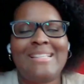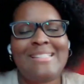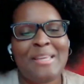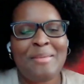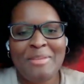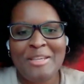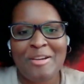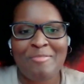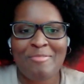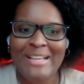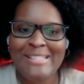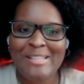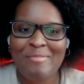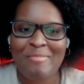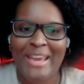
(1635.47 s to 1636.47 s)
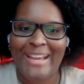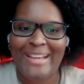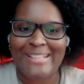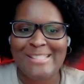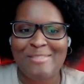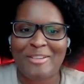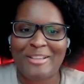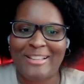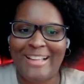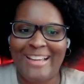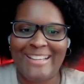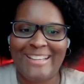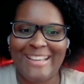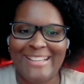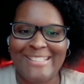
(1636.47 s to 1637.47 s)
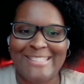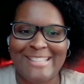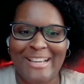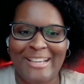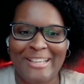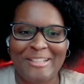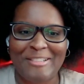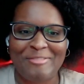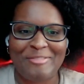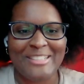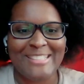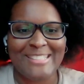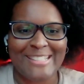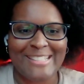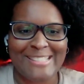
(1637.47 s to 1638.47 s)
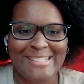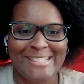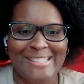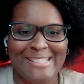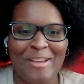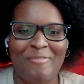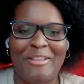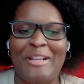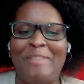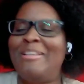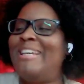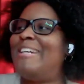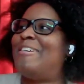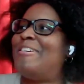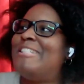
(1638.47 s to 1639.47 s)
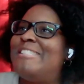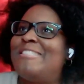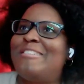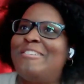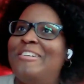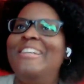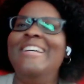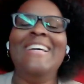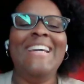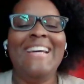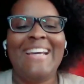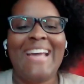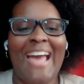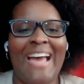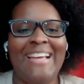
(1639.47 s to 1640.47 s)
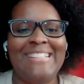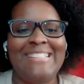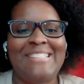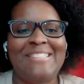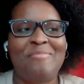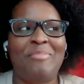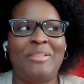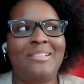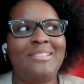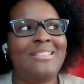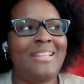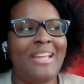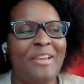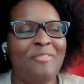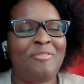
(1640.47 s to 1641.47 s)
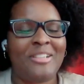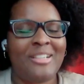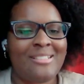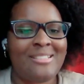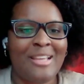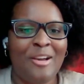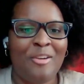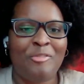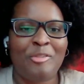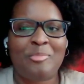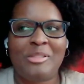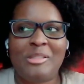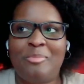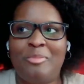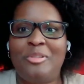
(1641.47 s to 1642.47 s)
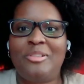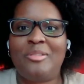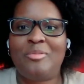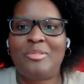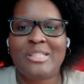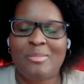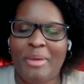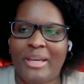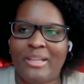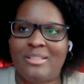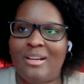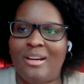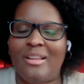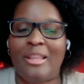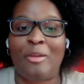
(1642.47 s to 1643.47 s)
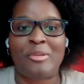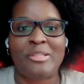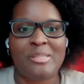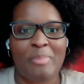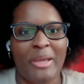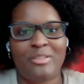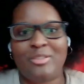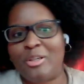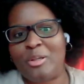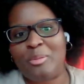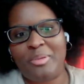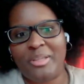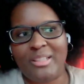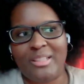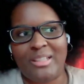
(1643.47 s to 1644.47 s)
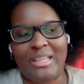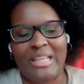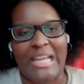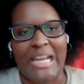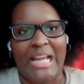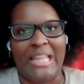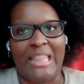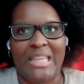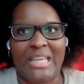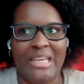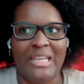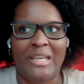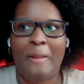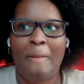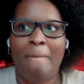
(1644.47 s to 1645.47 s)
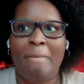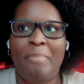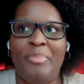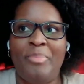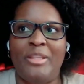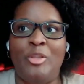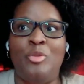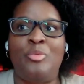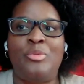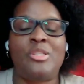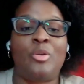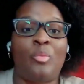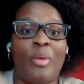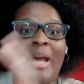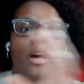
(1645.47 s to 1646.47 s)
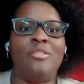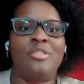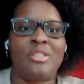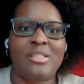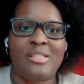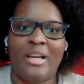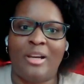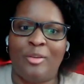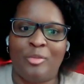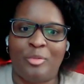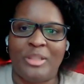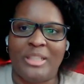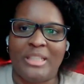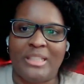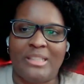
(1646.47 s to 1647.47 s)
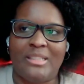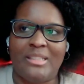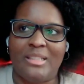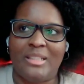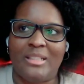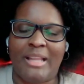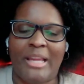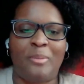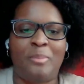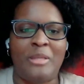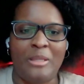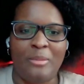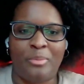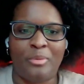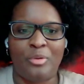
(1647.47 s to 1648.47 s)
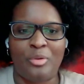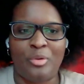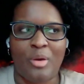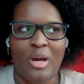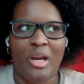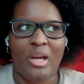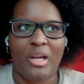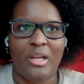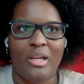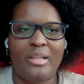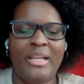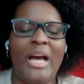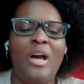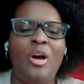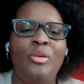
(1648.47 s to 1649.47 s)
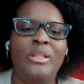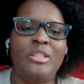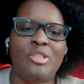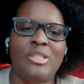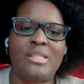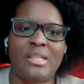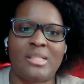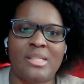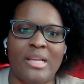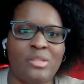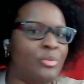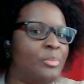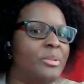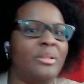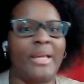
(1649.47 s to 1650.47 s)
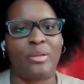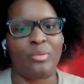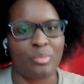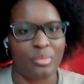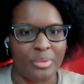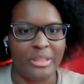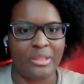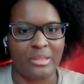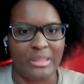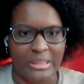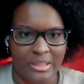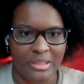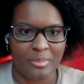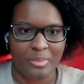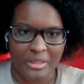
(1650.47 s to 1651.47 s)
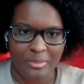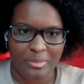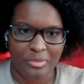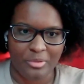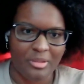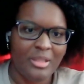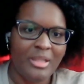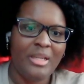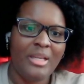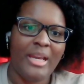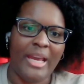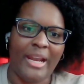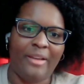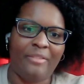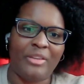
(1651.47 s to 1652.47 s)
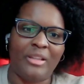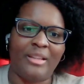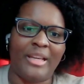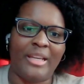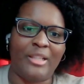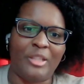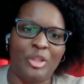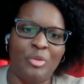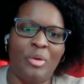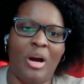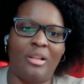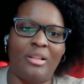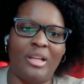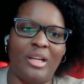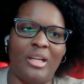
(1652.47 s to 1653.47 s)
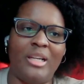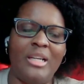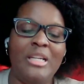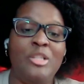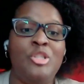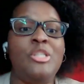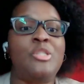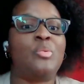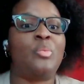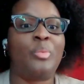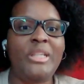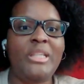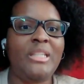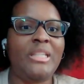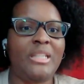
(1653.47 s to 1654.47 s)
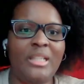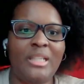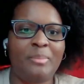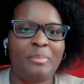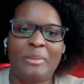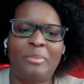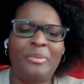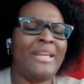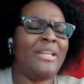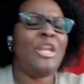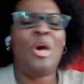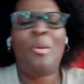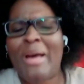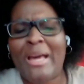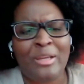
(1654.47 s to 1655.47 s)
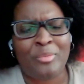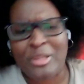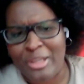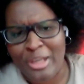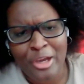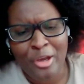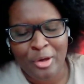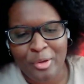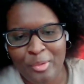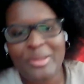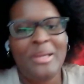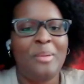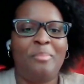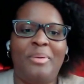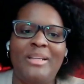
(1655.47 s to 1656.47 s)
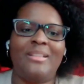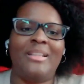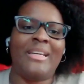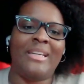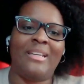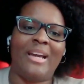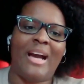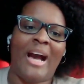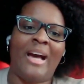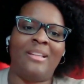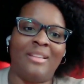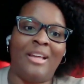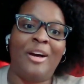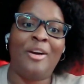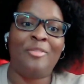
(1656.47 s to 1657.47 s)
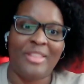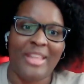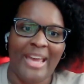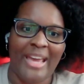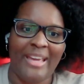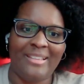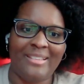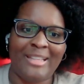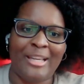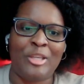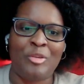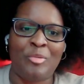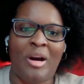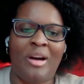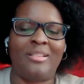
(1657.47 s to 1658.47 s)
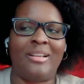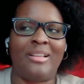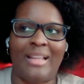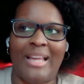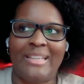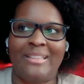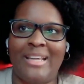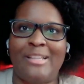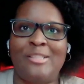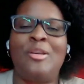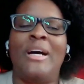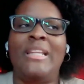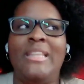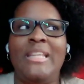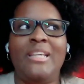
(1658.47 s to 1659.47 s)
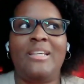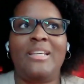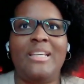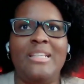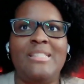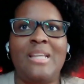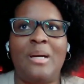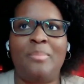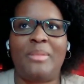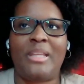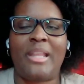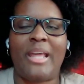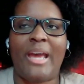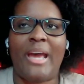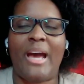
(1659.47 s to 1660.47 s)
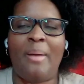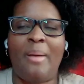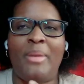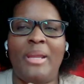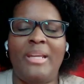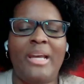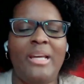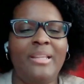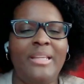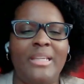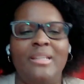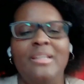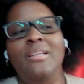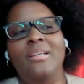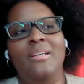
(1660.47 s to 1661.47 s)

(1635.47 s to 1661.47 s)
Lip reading: like sending your resumes for like executive assistant stuff, and I'm like, Crystal has built a name for herself where people respect her and they respect your opinion, and I think you surround yourself with like people who are not only just successful but like really good people. And I feel like you all are just really good people. Like nobody would know, but like I love that you all are like that. So I think it's something that I'm not like